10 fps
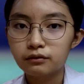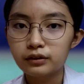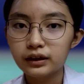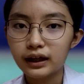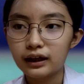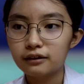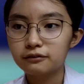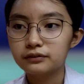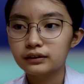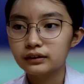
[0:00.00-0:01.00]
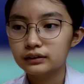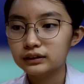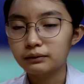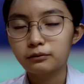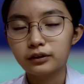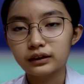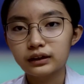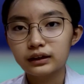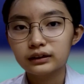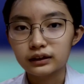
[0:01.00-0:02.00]
we have someone
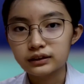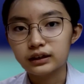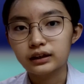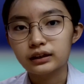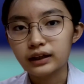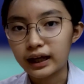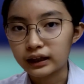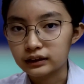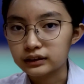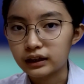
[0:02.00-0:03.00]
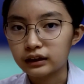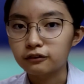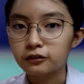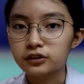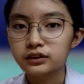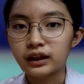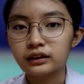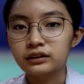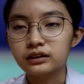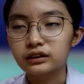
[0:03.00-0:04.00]
touching a cactus, and of course
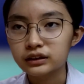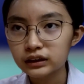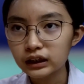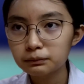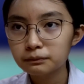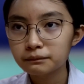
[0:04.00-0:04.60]
cactus are sharp,